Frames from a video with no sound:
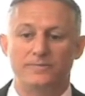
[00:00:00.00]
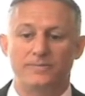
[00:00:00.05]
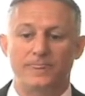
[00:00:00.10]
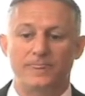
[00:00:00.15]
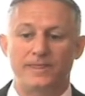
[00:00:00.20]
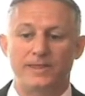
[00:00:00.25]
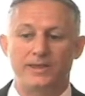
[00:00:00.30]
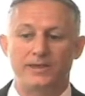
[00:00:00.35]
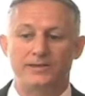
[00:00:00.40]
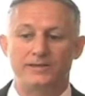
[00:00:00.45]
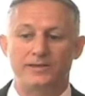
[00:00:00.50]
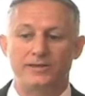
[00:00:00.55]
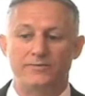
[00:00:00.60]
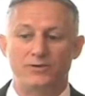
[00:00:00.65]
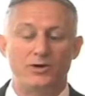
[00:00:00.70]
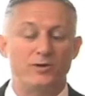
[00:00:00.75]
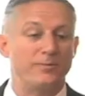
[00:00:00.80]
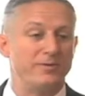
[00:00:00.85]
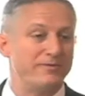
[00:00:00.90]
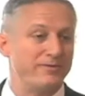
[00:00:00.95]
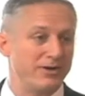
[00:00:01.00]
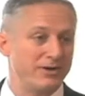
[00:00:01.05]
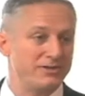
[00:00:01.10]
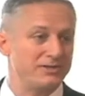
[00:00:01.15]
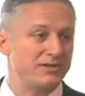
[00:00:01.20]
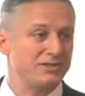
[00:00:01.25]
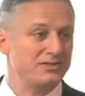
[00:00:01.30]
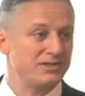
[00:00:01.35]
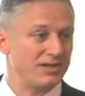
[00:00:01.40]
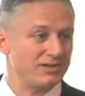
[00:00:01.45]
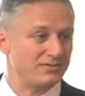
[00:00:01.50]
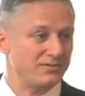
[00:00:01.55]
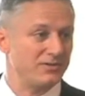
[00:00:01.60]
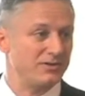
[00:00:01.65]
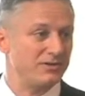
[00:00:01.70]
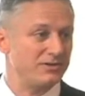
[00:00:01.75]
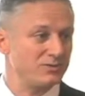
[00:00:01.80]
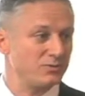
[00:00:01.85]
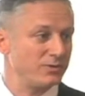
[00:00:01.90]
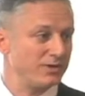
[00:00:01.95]
and they've all been very successful,
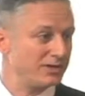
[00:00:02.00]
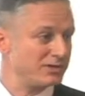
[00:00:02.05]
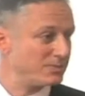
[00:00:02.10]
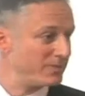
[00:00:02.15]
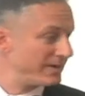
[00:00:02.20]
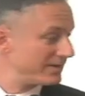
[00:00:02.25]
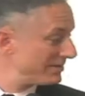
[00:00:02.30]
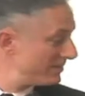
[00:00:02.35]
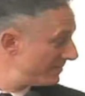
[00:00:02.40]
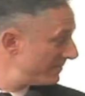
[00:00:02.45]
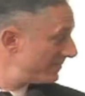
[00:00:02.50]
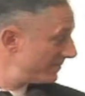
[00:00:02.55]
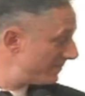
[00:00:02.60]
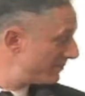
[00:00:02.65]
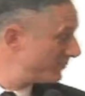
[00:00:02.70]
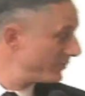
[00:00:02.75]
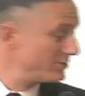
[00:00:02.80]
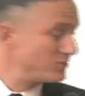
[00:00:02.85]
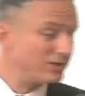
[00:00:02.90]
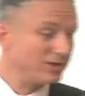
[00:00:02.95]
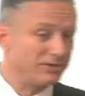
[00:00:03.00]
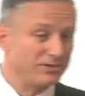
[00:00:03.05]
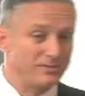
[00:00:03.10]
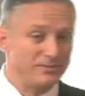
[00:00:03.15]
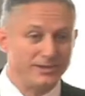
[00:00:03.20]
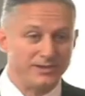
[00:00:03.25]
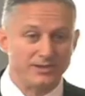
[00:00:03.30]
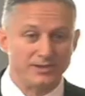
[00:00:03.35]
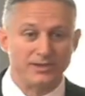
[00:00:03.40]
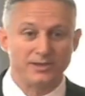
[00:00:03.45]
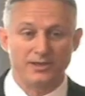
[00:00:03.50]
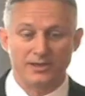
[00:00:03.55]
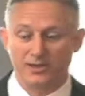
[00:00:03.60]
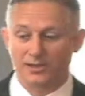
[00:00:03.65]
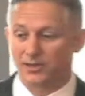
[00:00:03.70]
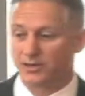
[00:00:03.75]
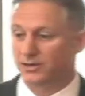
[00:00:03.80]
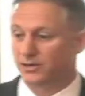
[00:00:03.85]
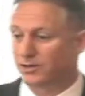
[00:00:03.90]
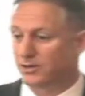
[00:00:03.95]
as we expect Ridgehill to be
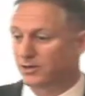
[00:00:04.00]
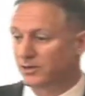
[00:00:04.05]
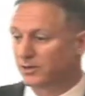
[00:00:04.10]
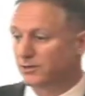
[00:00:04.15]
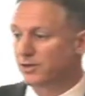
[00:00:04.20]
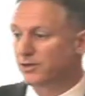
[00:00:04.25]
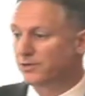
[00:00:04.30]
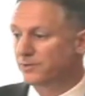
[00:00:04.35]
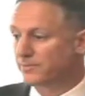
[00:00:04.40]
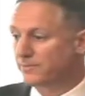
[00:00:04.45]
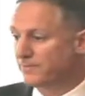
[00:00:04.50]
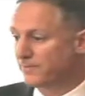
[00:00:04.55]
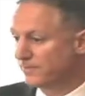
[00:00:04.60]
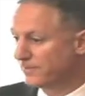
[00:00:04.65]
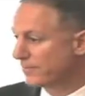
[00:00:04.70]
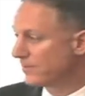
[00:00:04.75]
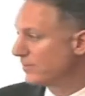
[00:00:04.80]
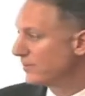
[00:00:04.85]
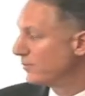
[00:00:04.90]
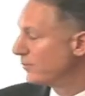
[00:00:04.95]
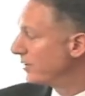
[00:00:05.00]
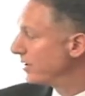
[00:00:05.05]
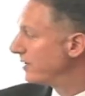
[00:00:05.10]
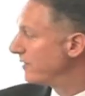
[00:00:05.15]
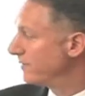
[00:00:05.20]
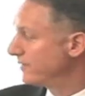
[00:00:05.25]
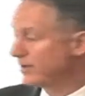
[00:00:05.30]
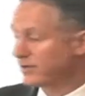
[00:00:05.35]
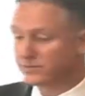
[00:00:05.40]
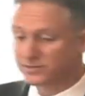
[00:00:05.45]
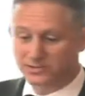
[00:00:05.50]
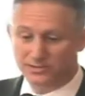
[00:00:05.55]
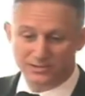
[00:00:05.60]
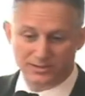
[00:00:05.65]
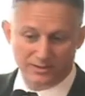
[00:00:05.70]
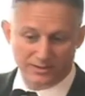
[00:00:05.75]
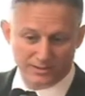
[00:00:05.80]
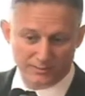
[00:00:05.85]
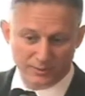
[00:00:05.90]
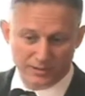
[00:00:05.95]
another one of
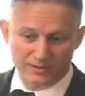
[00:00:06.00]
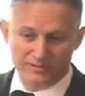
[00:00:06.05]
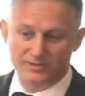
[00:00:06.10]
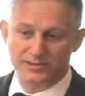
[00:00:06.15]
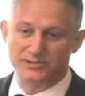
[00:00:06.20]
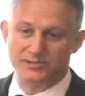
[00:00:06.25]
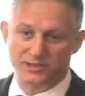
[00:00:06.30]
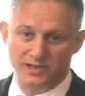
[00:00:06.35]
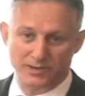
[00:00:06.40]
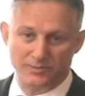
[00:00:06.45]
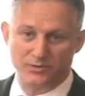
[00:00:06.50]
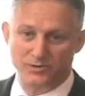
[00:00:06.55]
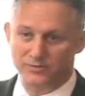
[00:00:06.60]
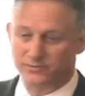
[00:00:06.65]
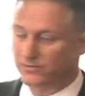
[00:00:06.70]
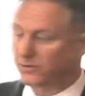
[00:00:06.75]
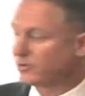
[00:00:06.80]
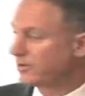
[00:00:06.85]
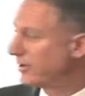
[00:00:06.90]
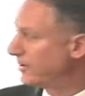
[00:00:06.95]
these in our portfolio.